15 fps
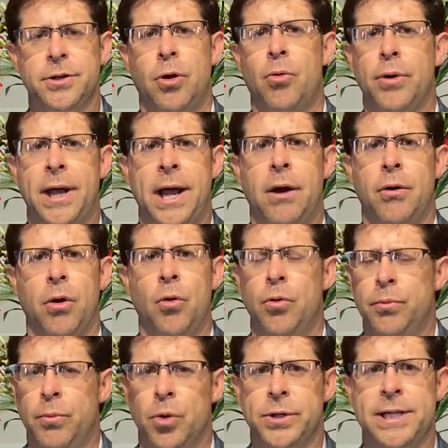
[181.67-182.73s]
known our
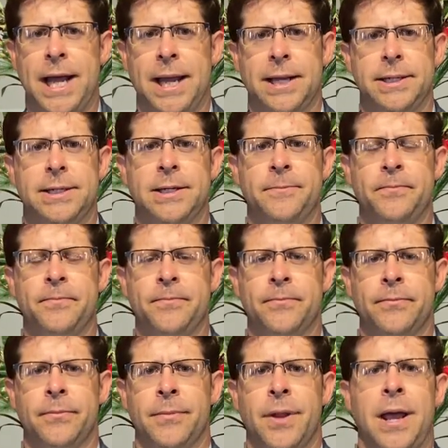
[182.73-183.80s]
own mortality.
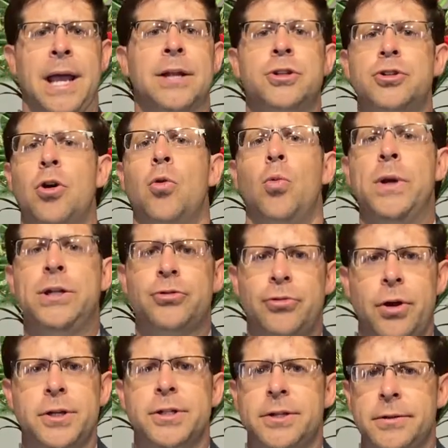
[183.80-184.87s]
And so we
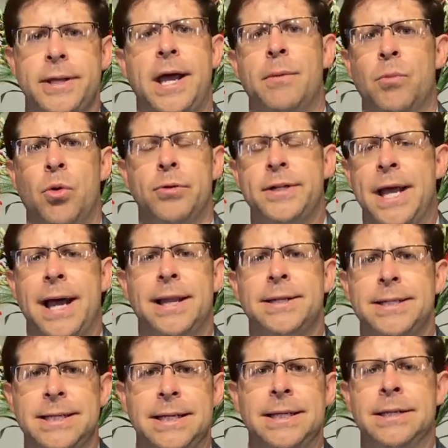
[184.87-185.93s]
trust that
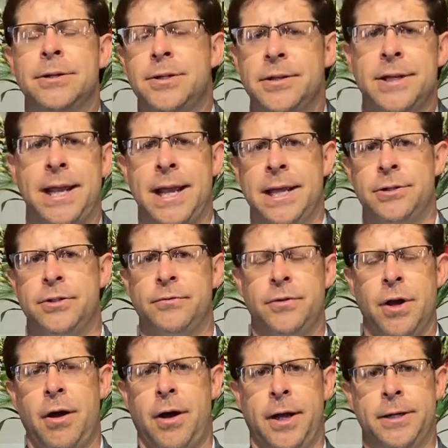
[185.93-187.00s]
mortality into the hands of
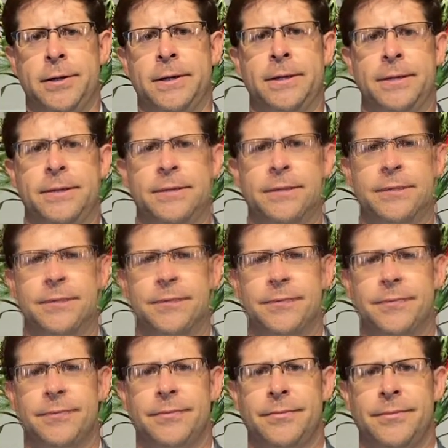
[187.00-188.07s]
God.
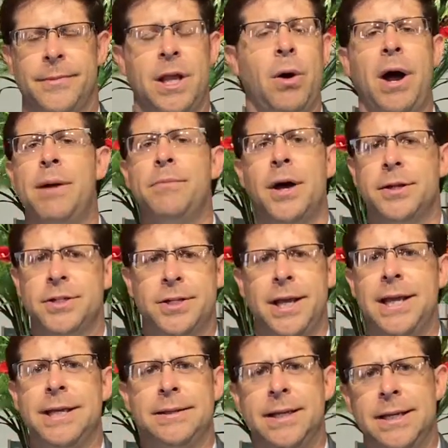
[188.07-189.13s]
Now, I'm not
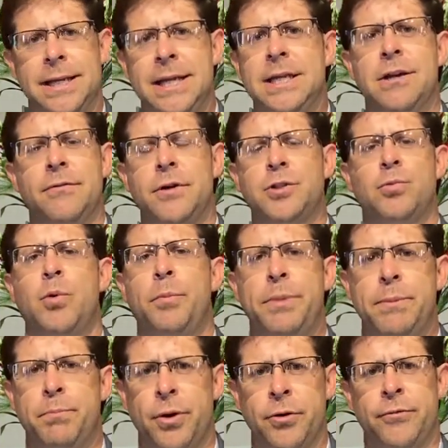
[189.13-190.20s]
saying that any of us will be
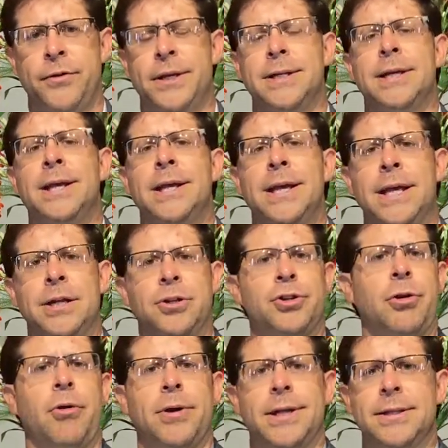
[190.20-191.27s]
perfect in
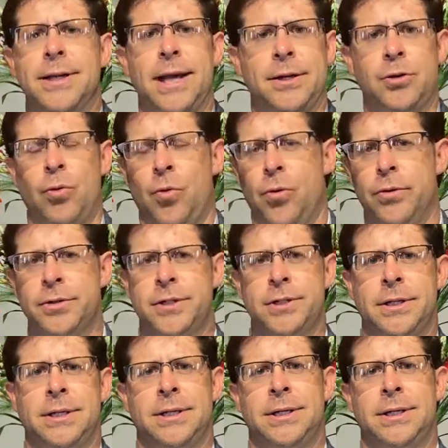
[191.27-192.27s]
charting that course.